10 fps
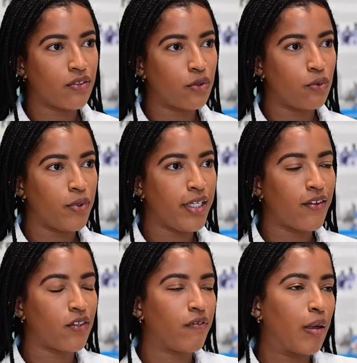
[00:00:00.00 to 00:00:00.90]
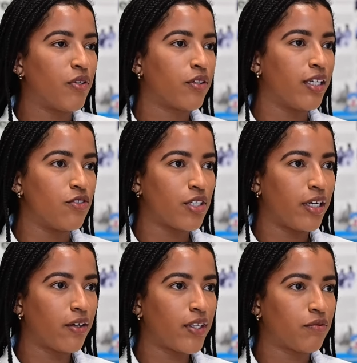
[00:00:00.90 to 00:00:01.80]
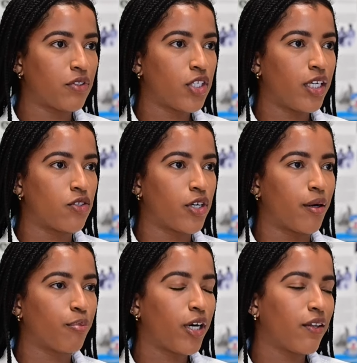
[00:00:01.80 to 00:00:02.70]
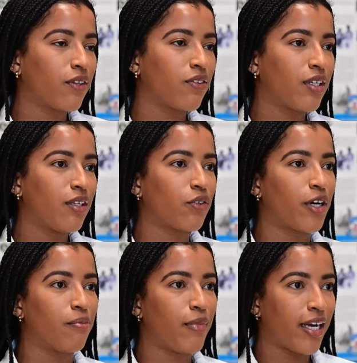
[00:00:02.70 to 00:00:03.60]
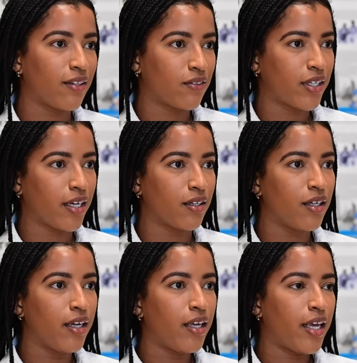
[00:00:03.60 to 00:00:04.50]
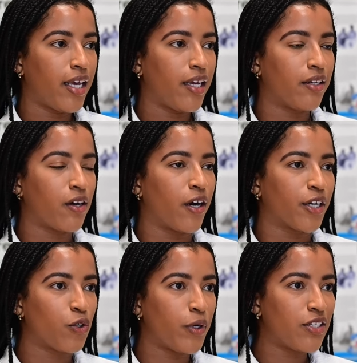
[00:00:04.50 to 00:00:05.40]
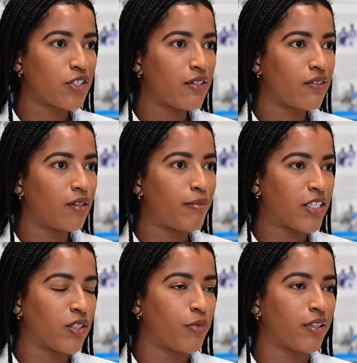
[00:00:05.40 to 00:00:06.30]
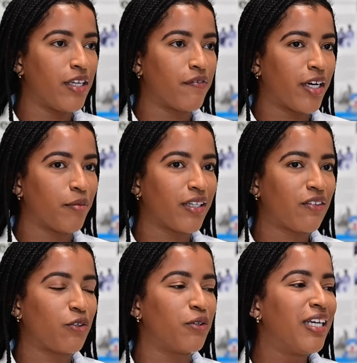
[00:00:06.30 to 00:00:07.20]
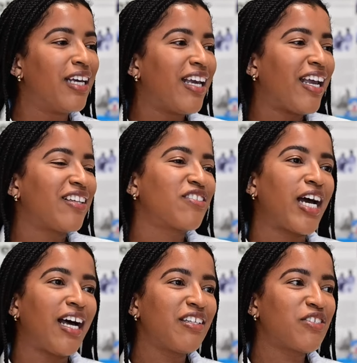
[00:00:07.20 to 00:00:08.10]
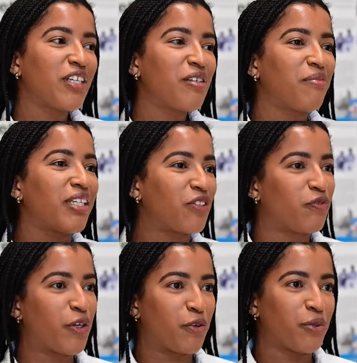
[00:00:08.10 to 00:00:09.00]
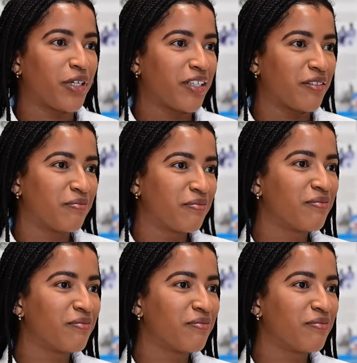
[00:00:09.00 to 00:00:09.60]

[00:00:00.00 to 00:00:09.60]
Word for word: And so we as environmental engineers have to change our processes, our mindset, and our equations to match up with the environment. So it's challenging, but it's very rewarding.